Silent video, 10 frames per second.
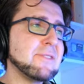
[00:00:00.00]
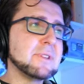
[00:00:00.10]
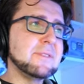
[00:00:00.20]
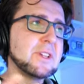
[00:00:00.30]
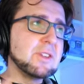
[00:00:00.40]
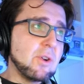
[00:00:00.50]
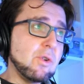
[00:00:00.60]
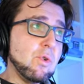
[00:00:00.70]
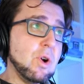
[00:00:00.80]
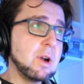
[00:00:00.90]
don't even
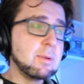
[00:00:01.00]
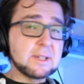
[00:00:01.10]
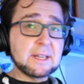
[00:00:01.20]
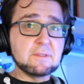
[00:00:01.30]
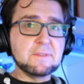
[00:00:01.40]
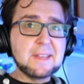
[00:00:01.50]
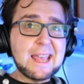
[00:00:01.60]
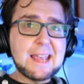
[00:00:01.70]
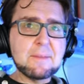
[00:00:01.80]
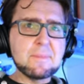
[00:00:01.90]
know what kind of
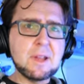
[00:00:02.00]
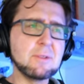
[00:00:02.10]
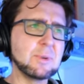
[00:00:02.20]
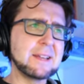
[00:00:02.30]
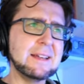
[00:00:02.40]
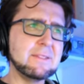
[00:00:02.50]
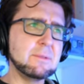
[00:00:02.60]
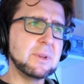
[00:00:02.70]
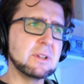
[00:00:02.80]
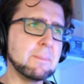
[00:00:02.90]
game, what kind of
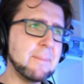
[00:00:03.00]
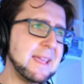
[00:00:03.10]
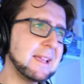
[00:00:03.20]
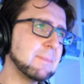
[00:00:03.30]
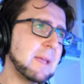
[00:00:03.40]
level we're gonna make.